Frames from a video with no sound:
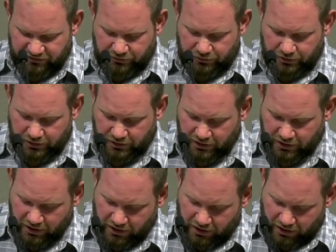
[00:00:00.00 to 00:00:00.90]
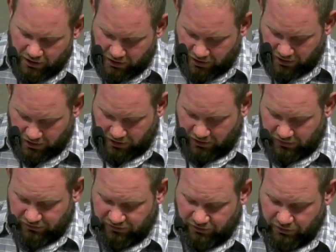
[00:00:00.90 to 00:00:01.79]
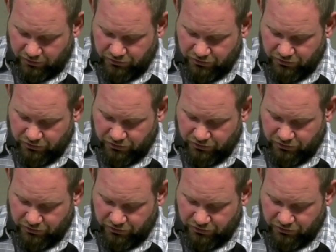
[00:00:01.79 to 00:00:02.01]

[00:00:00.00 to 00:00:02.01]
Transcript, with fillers: is good, and so